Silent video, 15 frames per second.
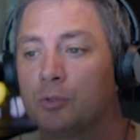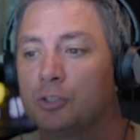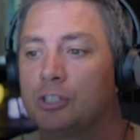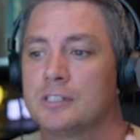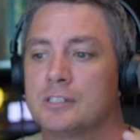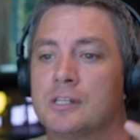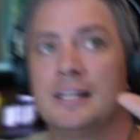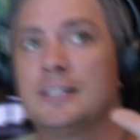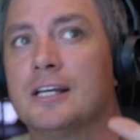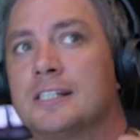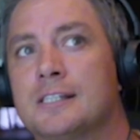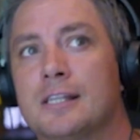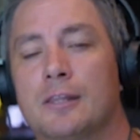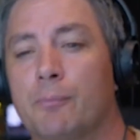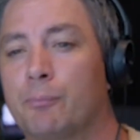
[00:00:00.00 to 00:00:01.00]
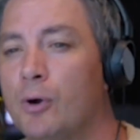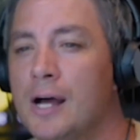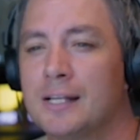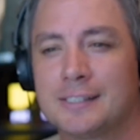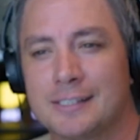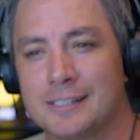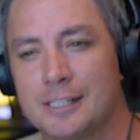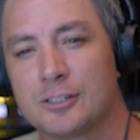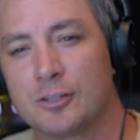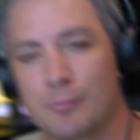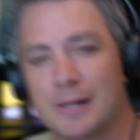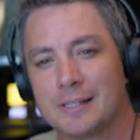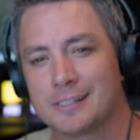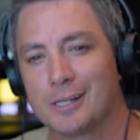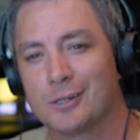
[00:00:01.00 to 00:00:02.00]
which is, does the processes of
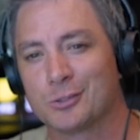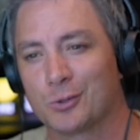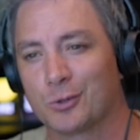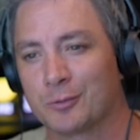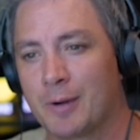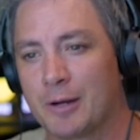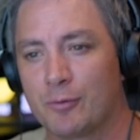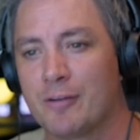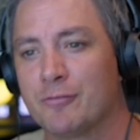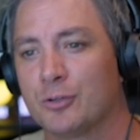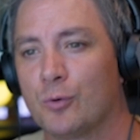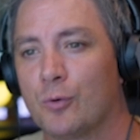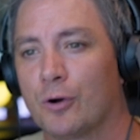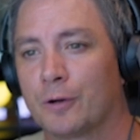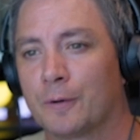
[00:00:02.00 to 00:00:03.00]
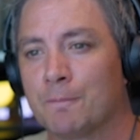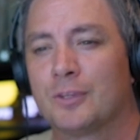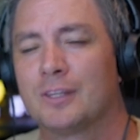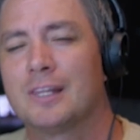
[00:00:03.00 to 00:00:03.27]
my sales org, my revenue org, do